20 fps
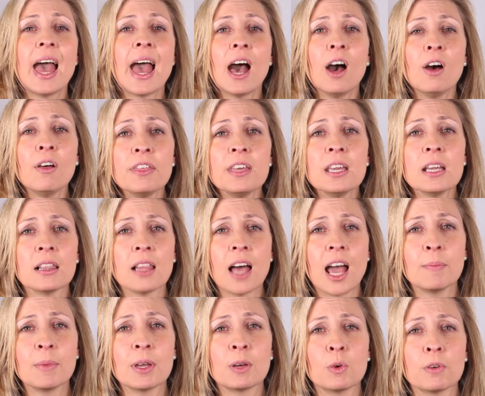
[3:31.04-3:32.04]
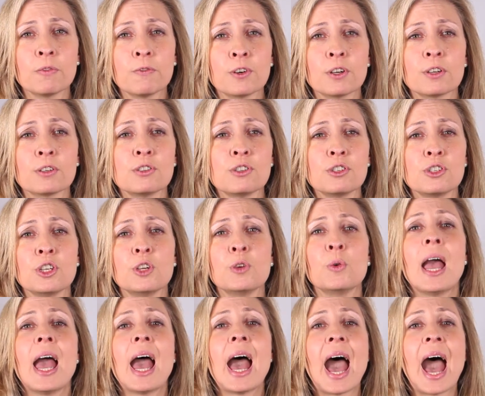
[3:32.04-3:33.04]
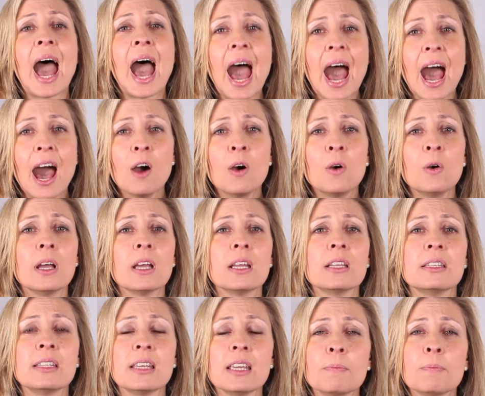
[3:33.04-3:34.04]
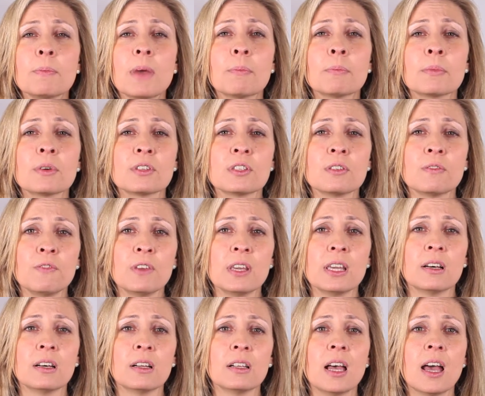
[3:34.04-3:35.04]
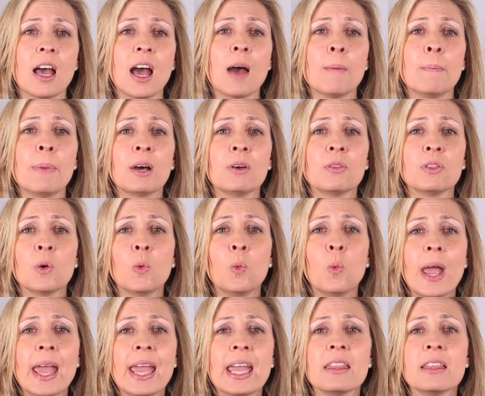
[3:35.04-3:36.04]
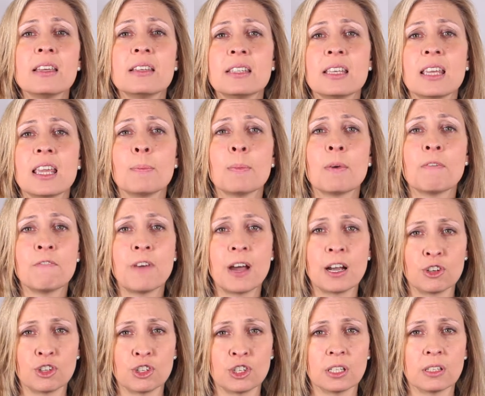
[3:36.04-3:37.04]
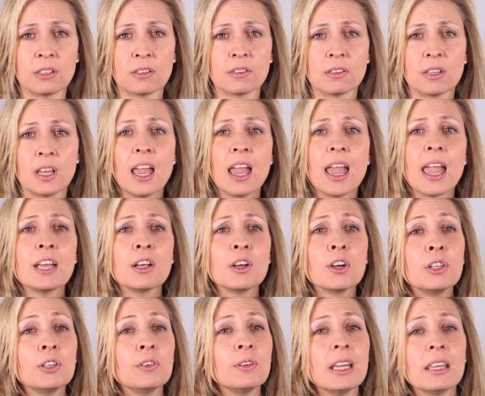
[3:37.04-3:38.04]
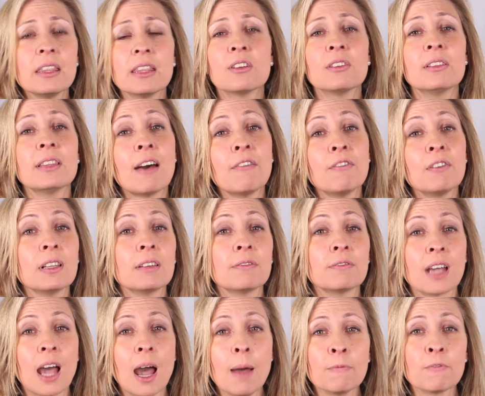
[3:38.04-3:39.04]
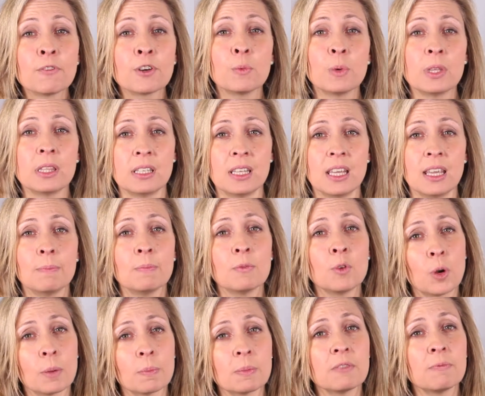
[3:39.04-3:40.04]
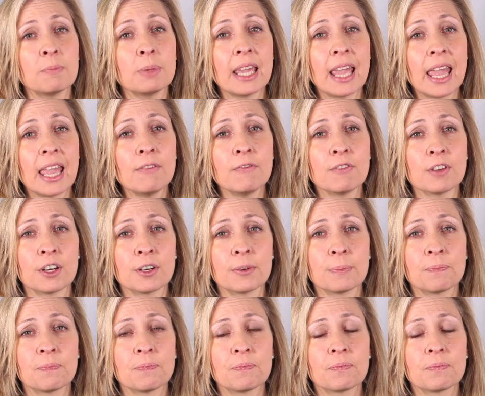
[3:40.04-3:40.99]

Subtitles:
Healthy climate refers to how team members feel about the way the team functions, including their level of comfort with team norms of behavior.